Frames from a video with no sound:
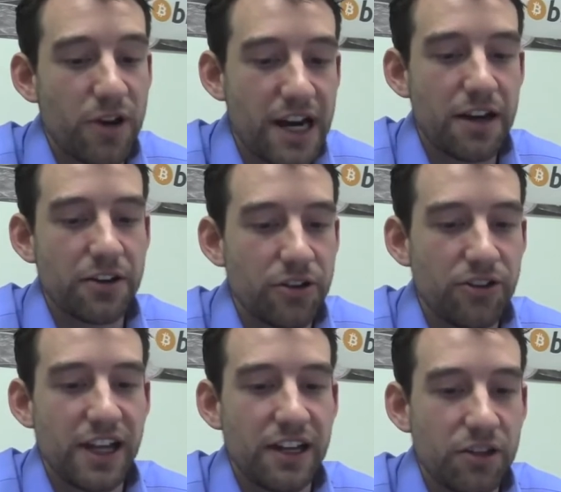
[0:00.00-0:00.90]
from what I
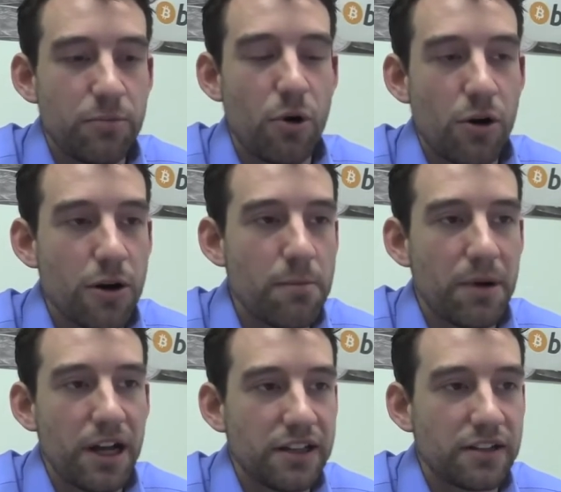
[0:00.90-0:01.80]
understand, is more,
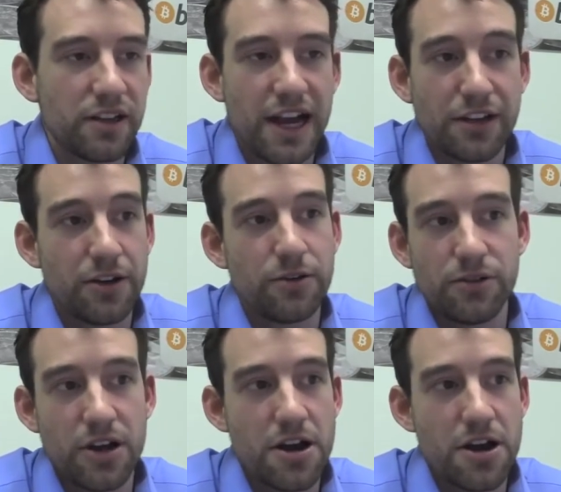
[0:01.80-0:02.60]
but I don't